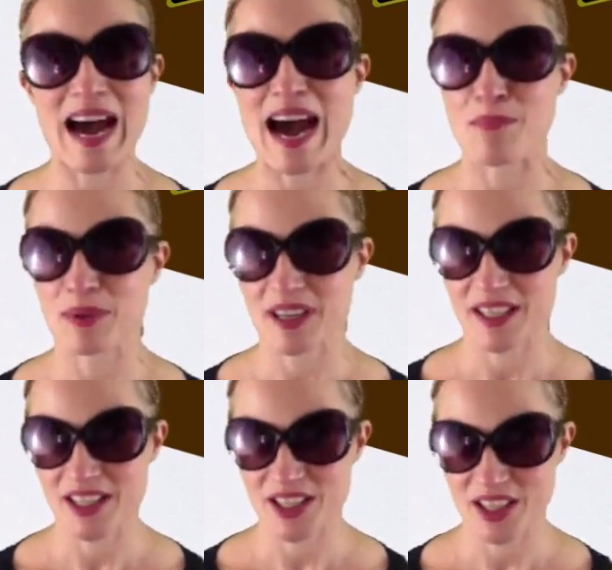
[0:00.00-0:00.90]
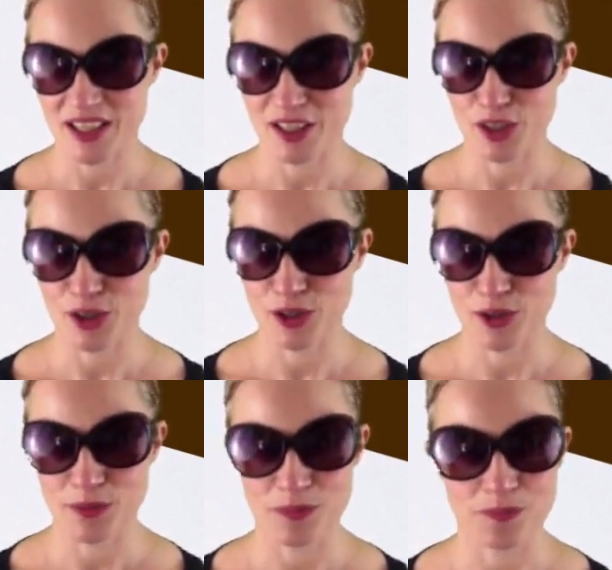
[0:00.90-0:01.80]
Apprécier que.
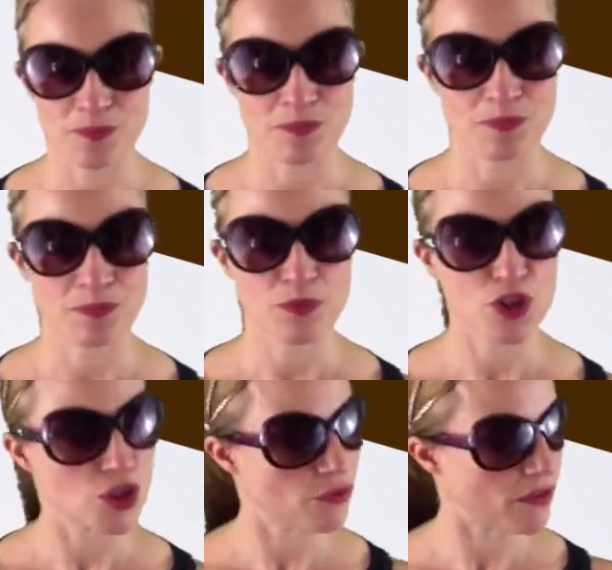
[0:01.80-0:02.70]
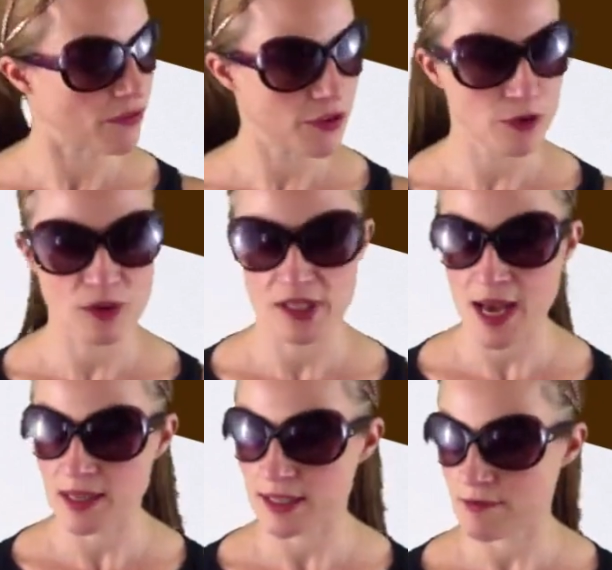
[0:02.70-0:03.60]
To refuse
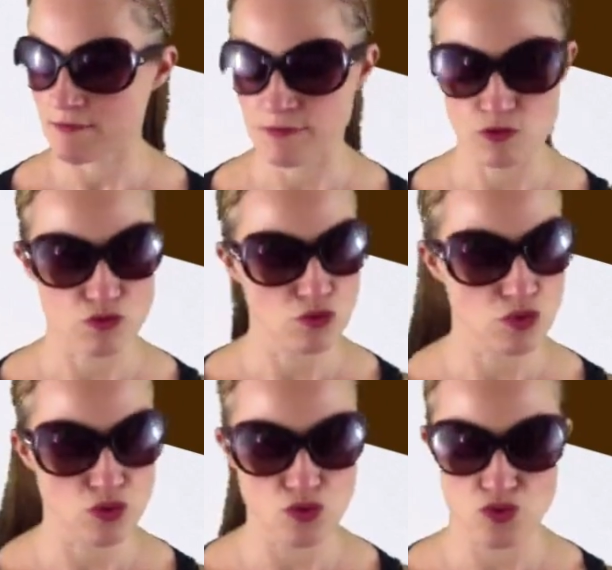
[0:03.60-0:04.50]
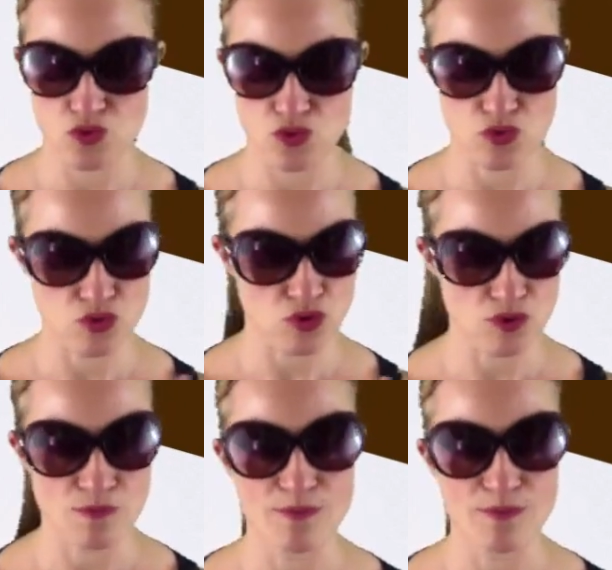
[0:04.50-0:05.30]
that. Non, non, non, non, non.